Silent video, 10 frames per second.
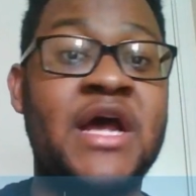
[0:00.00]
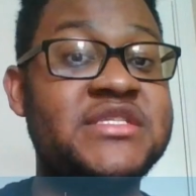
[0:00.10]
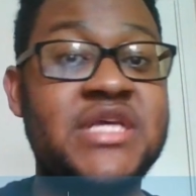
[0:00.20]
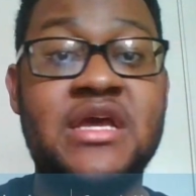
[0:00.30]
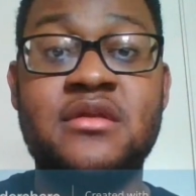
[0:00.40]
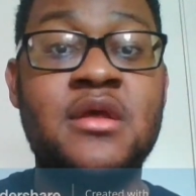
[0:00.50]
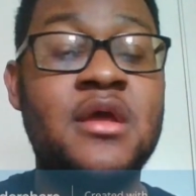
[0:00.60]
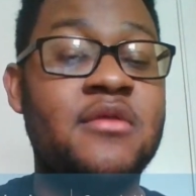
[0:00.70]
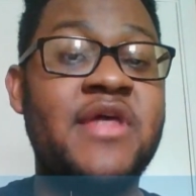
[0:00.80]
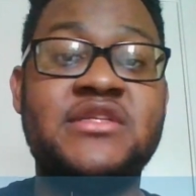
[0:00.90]
Not
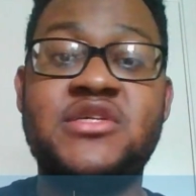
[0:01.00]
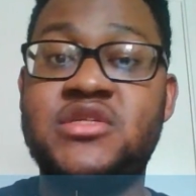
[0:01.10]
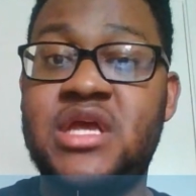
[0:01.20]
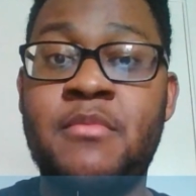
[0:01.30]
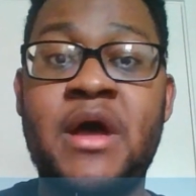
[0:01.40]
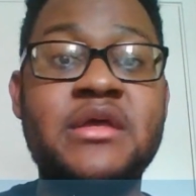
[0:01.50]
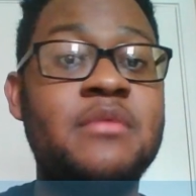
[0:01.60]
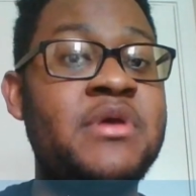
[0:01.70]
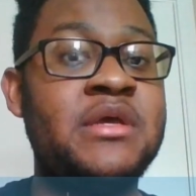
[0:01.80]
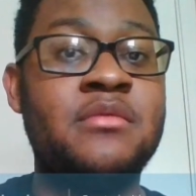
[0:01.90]
saying that Tears of Kingdom might
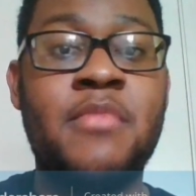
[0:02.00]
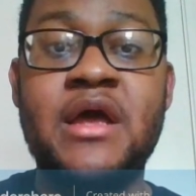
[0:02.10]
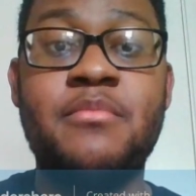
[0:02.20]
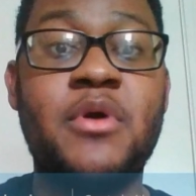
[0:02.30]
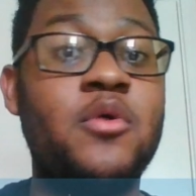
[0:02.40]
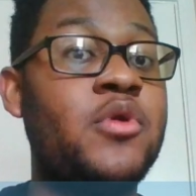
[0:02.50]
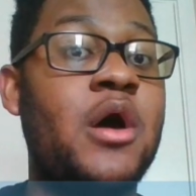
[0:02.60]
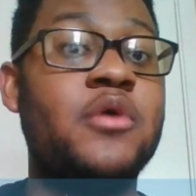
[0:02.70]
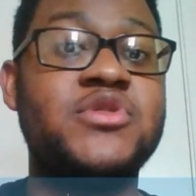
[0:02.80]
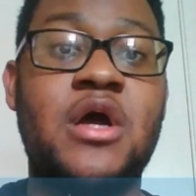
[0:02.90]
get beaten by it, but who
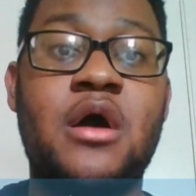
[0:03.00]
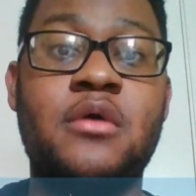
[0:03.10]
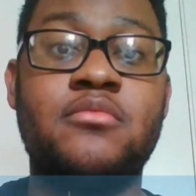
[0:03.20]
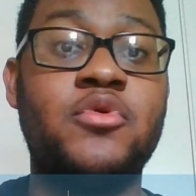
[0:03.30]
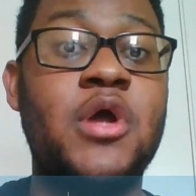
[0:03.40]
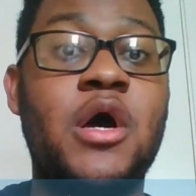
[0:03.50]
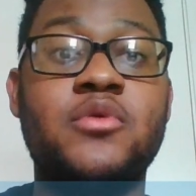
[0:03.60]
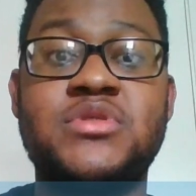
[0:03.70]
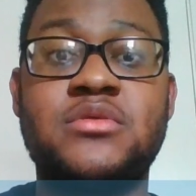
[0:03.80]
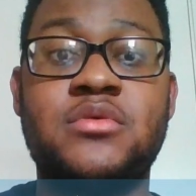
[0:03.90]
knows, y'all? Who
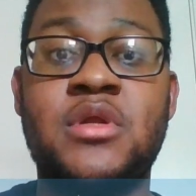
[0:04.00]
knows?